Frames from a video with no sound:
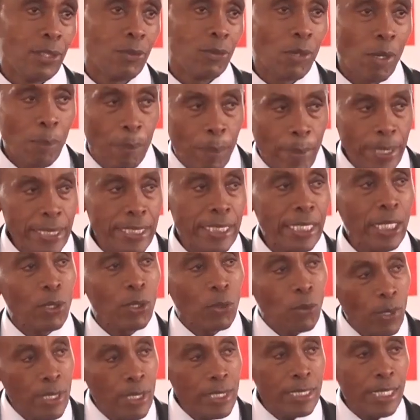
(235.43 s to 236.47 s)
Wapate
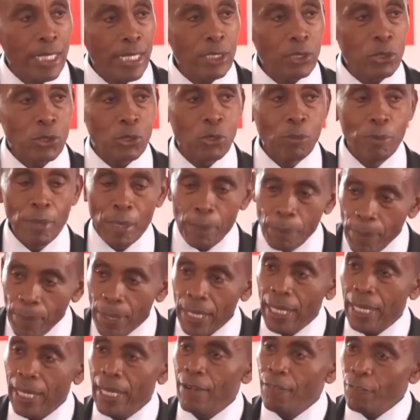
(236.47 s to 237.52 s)
kwanza
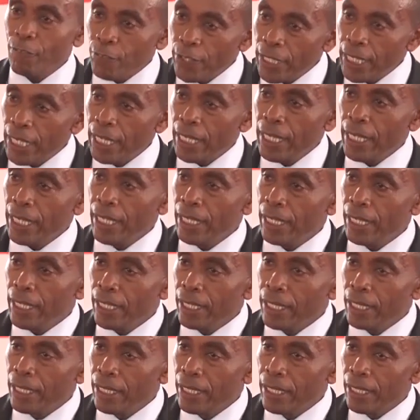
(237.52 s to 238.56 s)
tumepanga vile
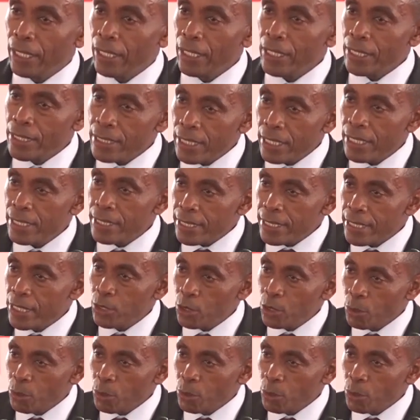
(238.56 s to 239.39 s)
sisi